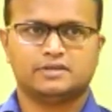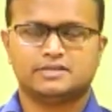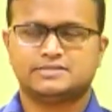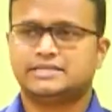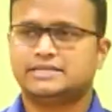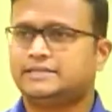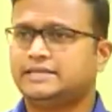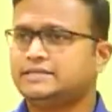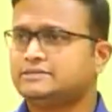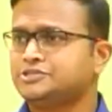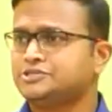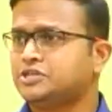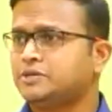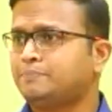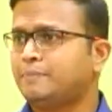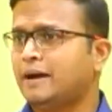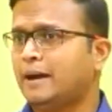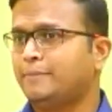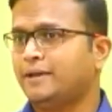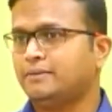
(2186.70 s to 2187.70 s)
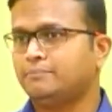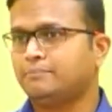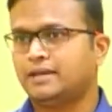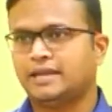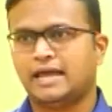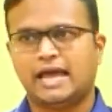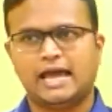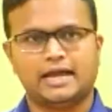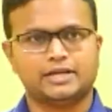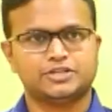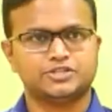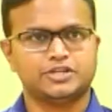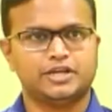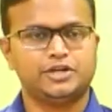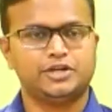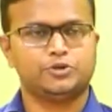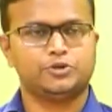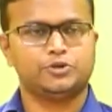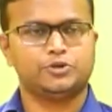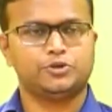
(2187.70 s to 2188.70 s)
Citizenship Amendment Act
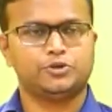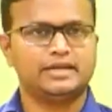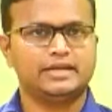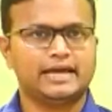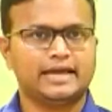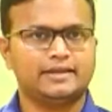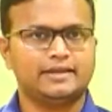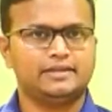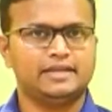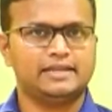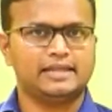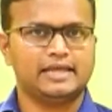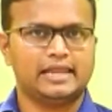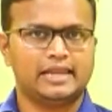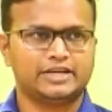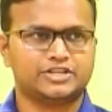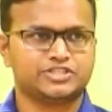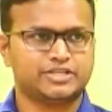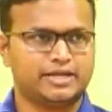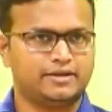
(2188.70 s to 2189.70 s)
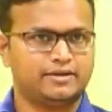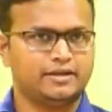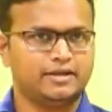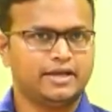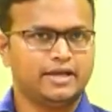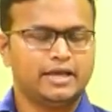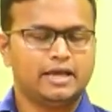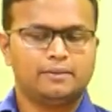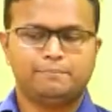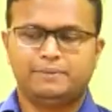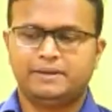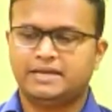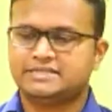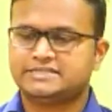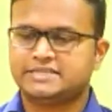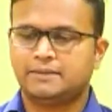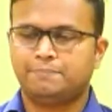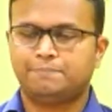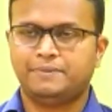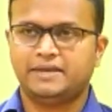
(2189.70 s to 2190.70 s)
in 2019 election,
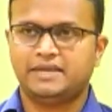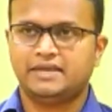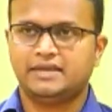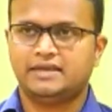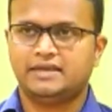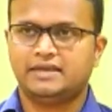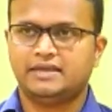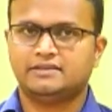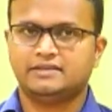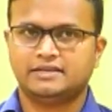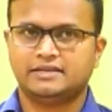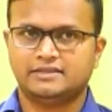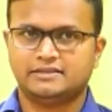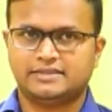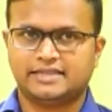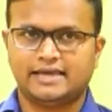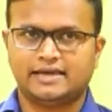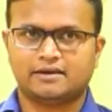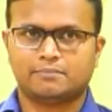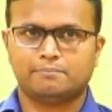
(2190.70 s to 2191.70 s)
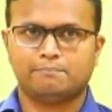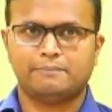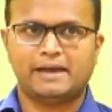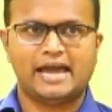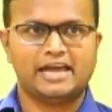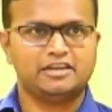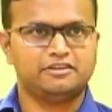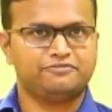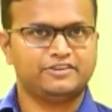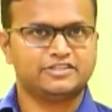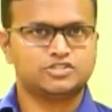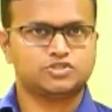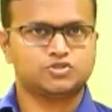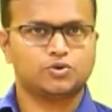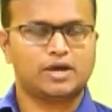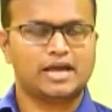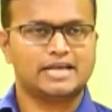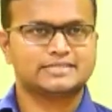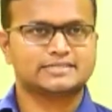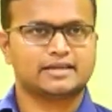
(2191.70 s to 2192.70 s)
BJP in their
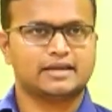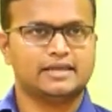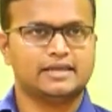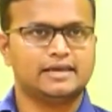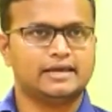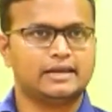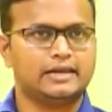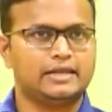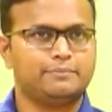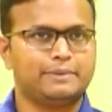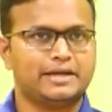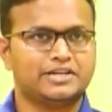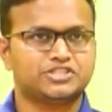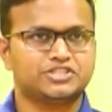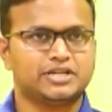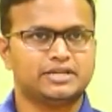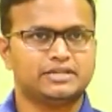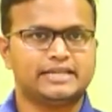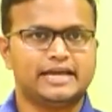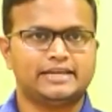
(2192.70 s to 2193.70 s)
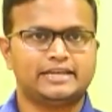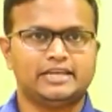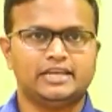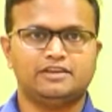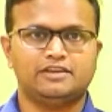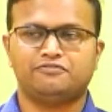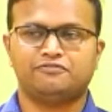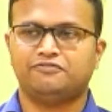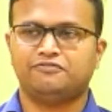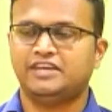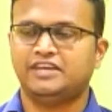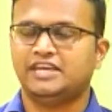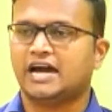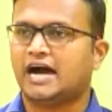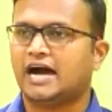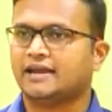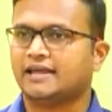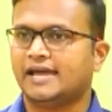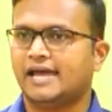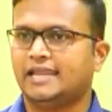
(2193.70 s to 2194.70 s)
manifesto has clearly mentioned that if we
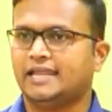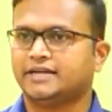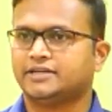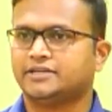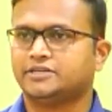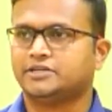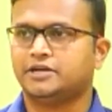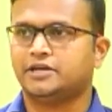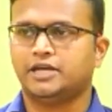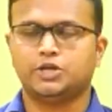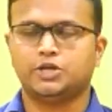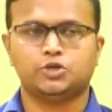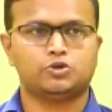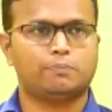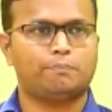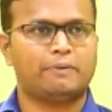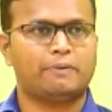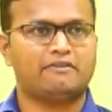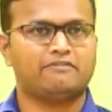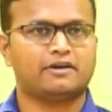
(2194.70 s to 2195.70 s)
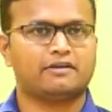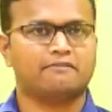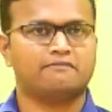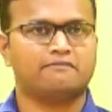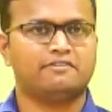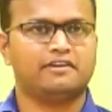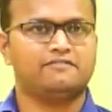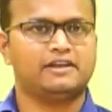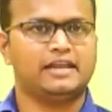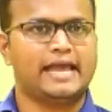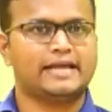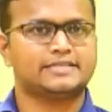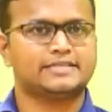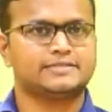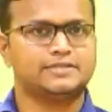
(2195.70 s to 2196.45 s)
are elected into power, we will